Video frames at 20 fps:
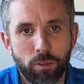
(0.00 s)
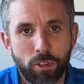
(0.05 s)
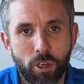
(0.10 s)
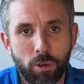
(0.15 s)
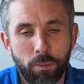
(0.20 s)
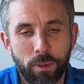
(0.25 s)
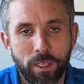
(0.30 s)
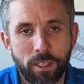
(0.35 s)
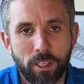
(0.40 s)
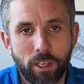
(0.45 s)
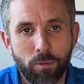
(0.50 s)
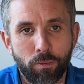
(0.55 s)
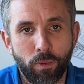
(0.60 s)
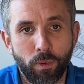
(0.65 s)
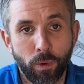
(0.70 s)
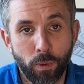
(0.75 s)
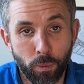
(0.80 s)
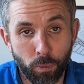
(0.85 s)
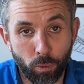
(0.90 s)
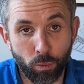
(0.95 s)
Can
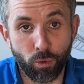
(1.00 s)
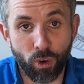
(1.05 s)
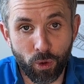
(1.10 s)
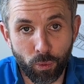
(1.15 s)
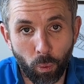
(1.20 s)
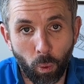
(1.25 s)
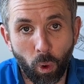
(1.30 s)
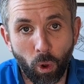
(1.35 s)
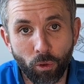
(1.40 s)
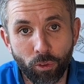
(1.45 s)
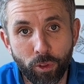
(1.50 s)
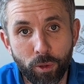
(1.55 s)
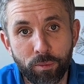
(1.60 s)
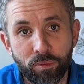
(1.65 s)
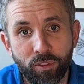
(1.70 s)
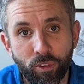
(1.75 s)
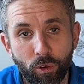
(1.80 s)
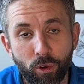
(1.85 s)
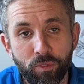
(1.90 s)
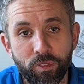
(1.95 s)
we reward them
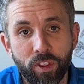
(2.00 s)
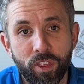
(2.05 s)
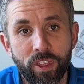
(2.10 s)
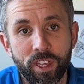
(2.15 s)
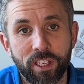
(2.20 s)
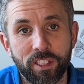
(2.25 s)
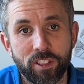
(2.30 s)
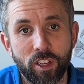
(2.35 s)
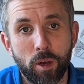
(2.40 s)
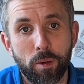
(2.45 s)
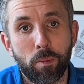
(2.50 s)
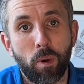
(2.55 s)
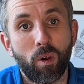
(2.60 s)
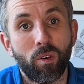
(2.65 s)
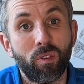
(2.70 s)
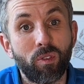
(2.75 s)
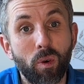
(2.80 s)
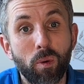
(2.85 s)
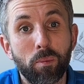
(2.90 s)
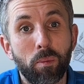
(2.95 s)
for other things that are more
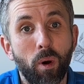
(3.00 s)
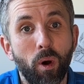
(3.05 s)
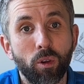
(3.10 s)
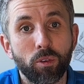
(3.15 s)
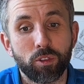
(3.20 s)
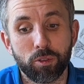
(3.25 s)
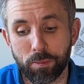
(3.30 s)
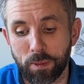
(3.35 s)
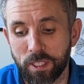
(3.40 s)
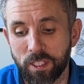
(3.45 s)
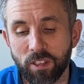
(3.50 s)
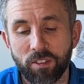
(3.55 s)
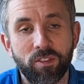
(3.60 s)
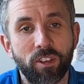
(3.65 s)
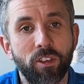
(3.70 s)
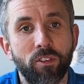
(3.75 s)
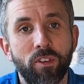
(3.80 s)
football specific,